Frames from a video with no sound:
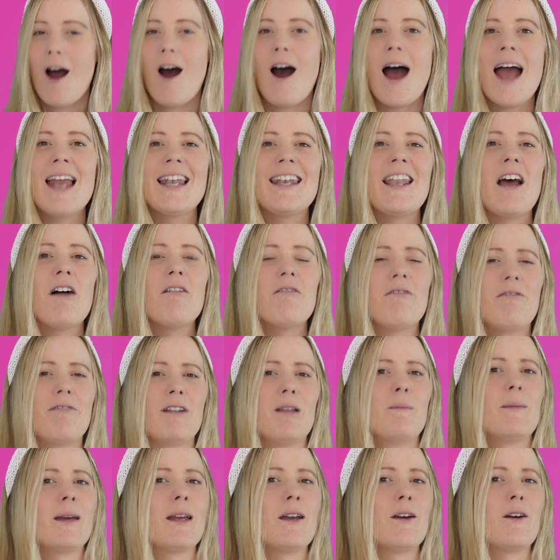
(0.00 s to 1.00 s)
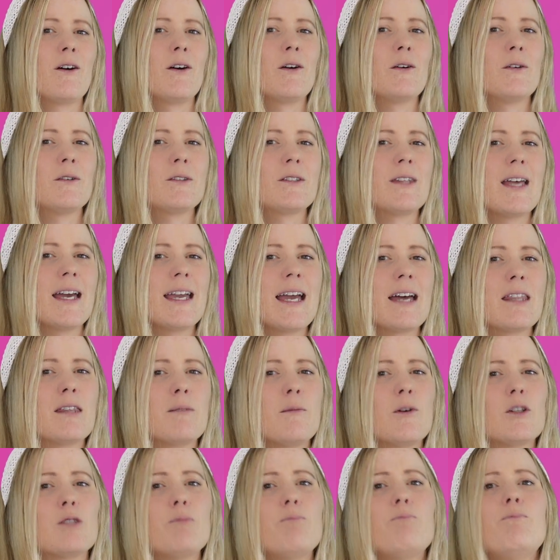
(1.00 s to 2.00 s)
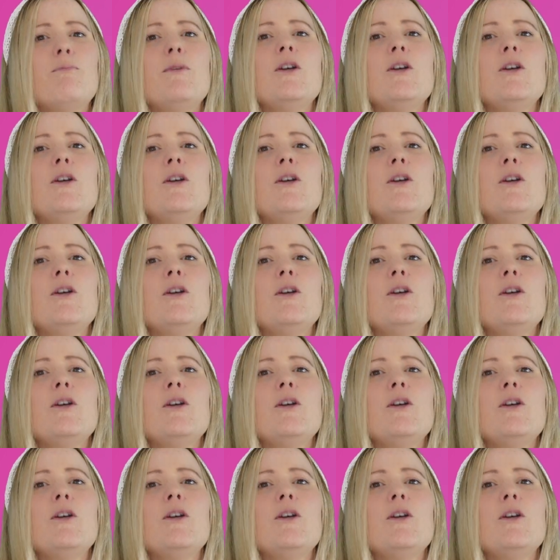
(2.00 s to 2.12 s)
I love flamingos. They are the most